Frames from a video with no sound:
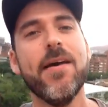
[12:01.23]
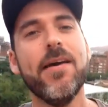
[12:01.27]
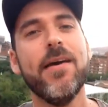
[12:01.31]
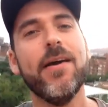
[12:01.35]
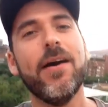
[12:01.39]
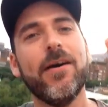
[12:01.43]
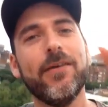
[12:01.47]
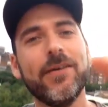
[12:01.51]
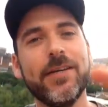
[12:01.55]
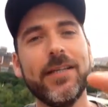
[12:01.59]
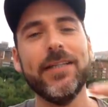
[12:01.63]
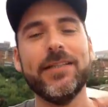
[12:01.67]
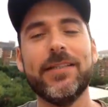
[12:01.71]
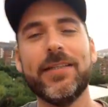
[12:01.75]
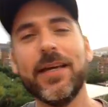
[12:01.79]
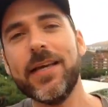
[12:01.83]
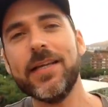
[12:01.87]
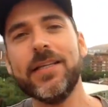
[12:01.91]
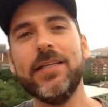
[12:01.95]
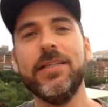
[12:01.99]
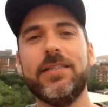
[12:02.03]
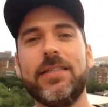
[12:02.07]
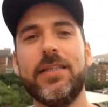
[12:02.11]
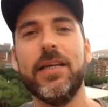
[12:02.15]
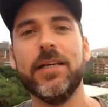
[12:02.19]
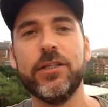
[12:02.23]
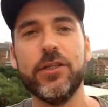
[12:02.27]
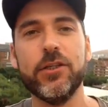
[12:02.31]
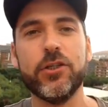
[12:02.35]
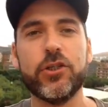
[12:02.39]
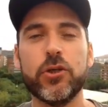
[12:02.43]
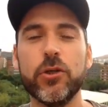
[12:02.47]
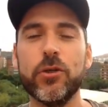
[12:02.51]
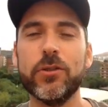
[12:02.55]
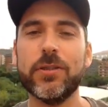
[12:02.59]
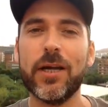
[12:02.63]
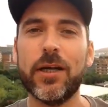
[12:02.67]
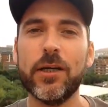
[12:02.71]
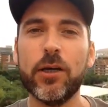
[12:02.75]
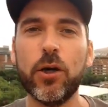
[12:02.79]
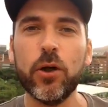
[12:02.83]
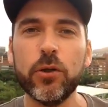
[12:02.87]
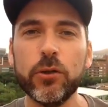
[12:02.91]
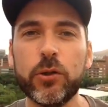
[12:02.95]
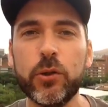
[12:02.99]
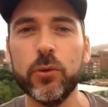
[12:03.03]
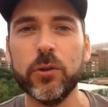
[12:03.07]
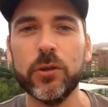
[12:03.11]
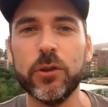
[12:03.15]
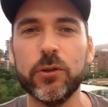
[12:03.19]
I'm going to take the signatures, I go
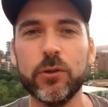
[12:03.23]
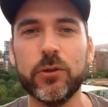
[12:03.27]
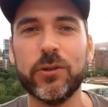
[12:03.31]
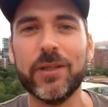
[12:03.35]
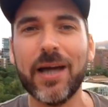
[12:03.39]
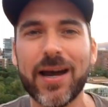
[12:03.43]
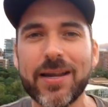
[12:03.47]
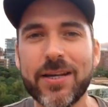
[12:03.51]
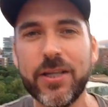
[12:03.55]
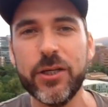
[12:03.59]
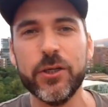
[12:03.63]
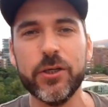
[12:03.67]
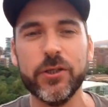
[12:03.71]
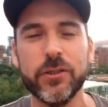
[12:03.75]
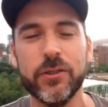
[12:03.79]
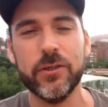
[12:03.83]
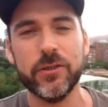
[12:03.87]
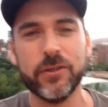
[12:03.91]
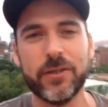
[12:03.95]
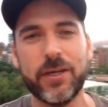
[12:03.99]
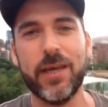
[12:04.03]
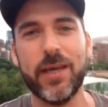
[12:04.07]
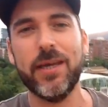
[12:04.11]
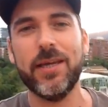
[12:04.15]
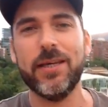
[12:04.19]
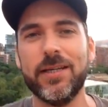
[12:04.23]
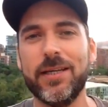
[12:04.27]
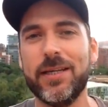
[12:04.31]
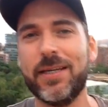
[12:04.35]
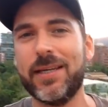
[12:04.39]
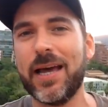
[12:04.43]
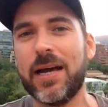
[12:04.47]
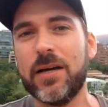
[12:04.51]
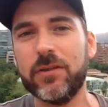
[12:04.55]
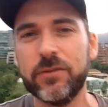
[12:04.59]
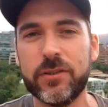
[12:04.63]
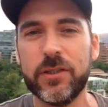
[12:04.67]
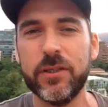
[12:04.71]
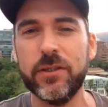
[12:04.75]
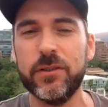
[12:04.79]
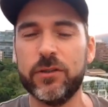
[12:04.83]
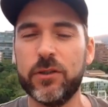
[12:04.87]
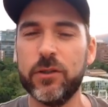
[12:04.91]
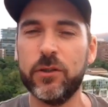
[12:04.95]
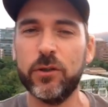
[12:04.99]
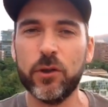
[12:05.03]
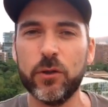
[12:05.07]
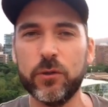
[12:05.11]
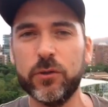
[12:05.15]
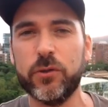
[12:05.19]
to a notario, okay, an accountant, a
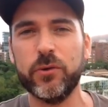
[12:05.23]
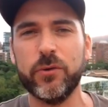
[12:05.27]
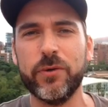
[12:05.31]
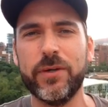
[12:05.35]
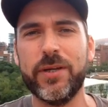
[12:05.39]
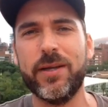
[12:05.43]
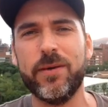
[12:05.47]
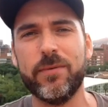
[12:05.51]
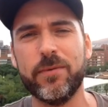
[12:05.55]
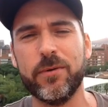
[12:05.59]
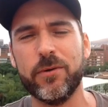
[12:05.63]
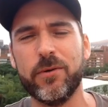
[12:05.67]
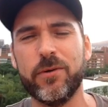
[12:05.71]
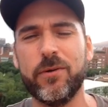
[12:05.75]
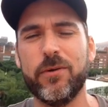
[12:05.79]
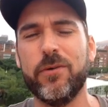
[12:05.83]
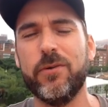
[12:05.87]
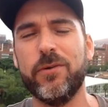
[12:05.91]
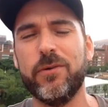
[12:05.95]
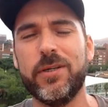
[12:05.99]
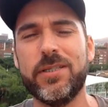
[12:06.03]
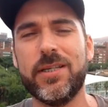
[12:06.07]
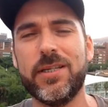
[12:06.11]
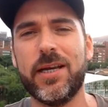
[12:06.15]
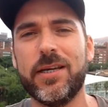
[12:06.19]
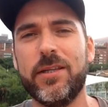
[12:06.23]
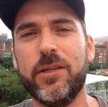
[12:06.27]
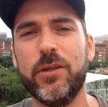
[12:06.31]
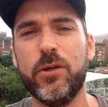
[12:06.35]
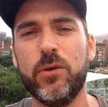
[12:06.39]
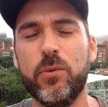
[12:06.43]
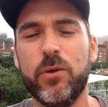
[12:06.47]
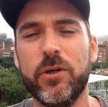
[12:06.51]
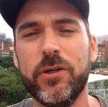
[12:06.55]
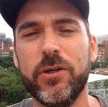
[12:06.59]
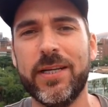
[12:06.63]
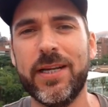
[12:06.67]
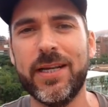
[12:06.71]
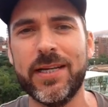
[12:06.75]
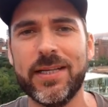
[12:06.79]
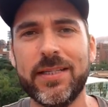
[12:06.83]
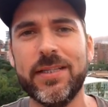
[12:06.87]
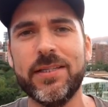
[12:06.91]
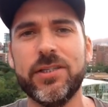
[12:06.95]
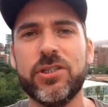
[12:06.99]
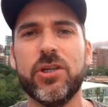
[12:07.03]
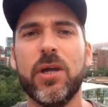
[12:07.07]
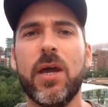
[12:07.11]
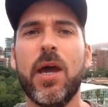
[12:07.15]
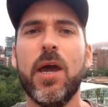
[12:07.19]
notary, I don't know exactly the word in
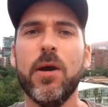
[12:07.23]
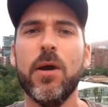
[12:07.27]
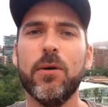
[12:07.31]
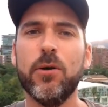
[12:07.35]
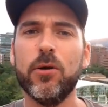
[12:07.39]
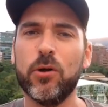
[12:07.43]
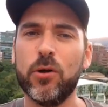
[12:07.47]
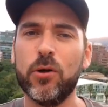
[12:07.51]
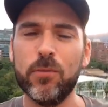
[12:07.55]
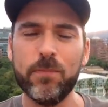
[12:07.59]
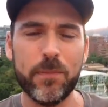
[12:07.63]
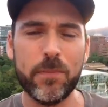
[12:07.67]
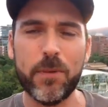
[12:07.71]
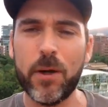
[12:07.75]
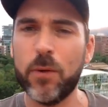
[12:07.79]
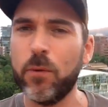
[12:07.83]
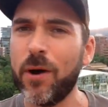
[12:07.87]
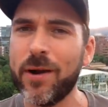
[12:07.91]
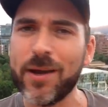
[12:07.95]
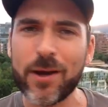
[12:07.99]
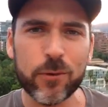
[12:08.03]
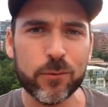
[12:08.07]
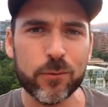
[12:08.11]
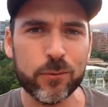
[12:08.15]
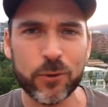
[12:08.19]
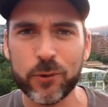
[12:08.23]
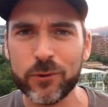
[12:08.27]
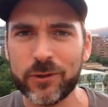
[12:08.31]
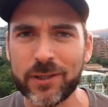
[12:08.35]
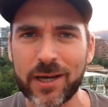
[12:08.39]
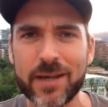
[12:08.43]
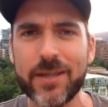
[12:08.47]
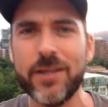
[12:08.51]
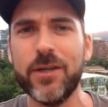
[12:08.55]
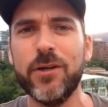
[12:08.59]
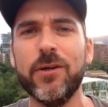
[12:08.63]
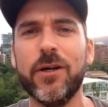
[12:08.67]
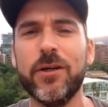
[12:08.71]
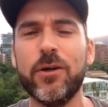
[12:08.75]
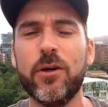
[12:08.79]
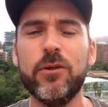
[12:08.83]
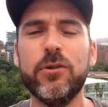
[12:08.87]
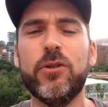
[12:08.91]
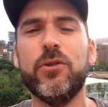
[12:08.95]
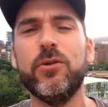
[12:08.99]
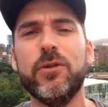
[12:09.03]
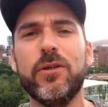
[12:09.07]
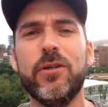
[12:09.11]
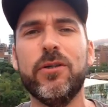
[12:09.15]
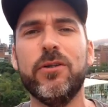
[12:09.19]
English. Me voy a un notario, I go
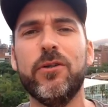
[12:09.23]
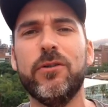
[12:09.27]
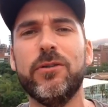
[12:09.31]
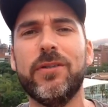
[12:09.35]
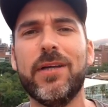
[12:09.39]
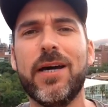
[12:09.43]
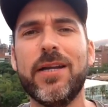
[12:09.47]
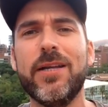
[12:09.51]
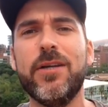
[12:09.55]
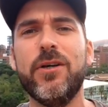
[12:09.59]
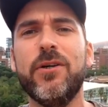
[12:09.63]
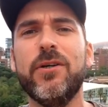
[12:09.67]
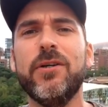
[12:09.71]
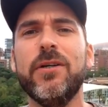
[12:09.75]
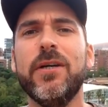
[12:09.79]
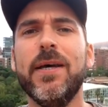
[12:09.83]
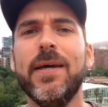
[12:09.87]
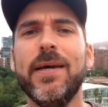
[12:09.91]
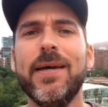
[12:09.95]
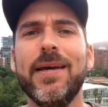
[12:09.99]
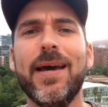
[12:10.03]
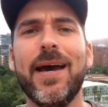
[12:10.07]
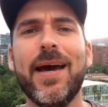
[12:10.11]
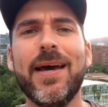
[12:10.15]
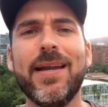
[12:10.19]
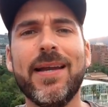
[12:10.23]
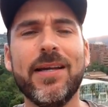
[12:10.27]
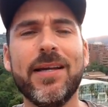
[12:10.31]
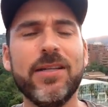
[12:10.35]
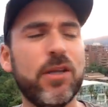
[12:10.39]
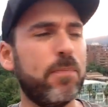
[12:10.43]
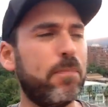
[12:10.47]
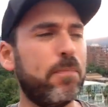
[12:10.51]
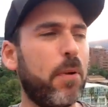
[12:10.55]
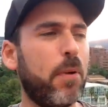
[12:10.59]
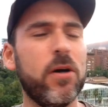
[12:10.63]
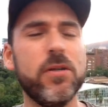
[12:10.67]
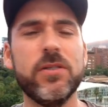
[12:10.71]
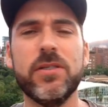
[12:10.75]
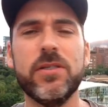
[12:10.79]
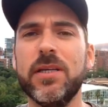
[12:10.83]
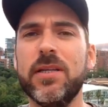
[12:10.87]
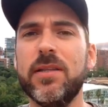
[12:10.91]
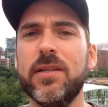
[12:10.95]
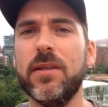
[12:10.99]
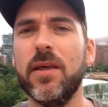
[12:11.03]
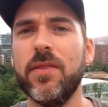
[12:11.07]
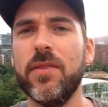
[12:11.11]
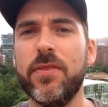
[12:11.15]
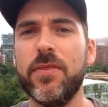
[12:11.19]
to a notario, and I deposit
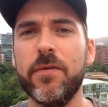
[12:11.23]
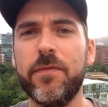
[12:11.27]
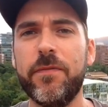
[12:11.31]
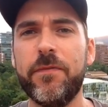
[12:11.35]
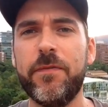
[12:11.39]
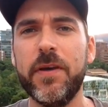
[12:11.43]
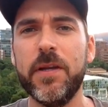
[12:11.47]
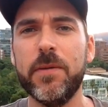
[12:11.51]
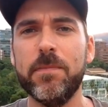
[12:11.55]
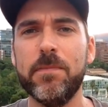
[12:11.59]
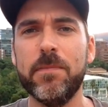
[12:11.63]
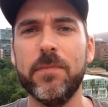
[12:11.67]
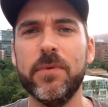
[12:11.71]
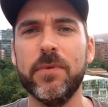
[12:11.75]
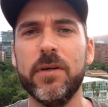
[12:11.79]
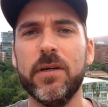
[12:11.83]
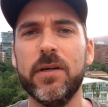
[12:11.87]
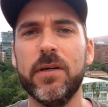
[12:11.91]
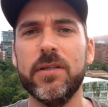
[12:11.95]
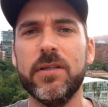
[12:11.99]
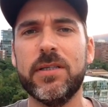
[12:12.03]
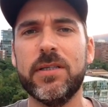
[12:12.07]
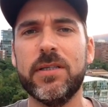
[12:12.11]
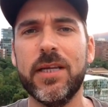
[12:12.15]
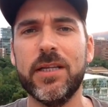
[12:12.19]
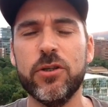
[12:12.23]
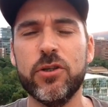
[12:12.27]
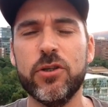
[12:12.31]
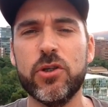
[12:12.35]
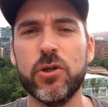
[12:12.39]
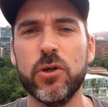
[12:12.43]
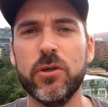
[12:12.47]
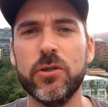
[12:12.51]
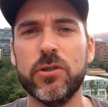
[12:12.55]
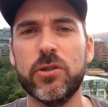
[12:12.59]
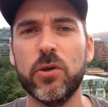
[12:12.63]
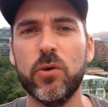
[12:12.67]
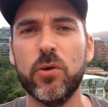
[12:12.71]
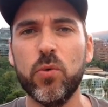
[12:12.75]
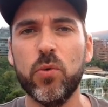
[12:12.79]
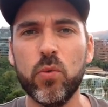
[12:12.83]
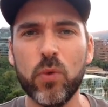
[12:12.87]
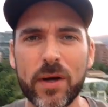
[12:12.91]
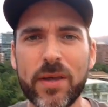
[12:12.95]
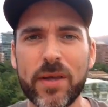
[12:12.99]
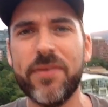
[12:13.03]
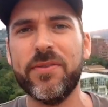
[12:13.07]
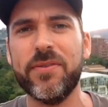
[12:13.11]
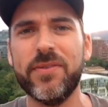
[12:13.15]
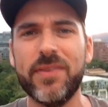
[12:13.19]
the signatures
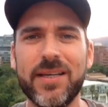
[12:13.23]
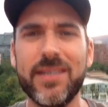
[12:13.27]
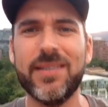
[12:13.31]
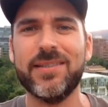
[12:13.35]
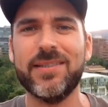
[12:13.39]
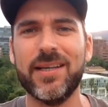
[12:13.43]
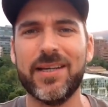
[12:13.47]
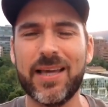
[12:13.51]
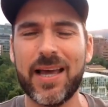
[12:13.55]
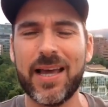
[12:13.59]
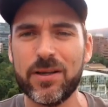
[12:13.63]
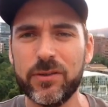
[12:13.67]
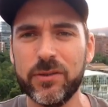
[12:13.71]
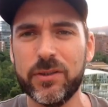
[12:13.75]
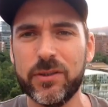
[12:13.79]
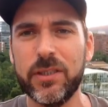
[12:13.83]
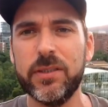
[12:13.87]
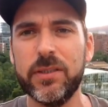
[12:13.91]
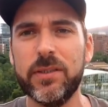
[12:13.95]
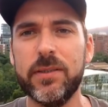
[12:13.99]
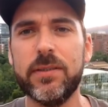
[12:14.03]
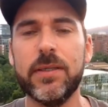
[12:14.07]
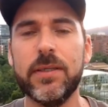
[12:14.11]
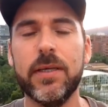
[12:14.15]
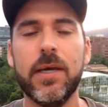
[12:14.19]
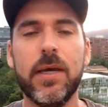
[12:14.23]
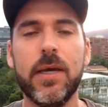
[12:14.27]
with this accountant,